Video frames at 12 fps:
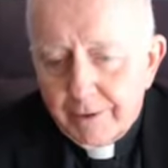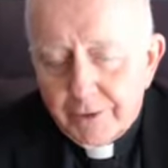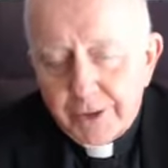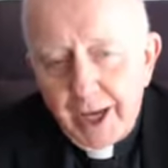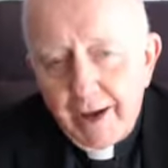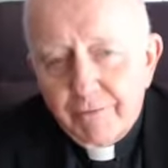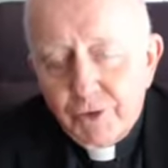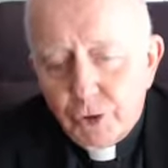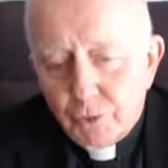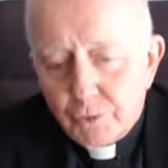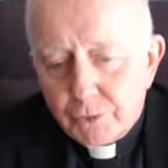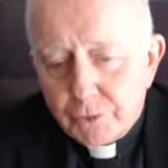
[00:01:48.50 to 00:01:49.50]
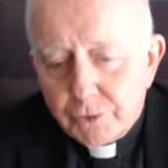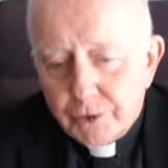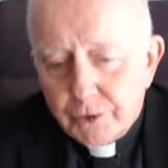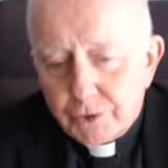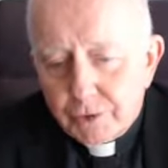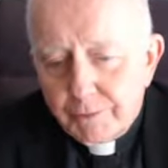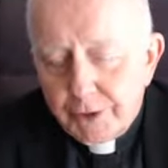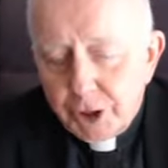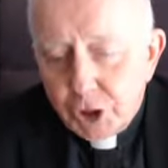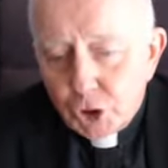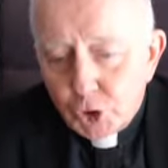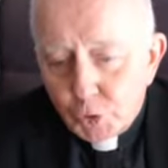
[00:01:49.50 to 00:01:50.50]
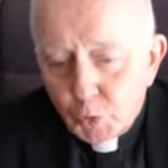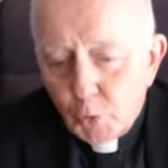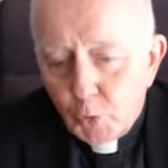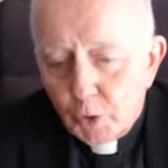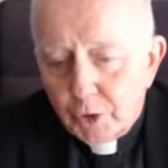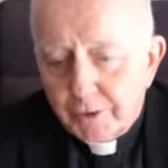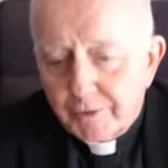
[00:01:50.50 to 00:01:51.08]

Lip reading: The avenues to being sure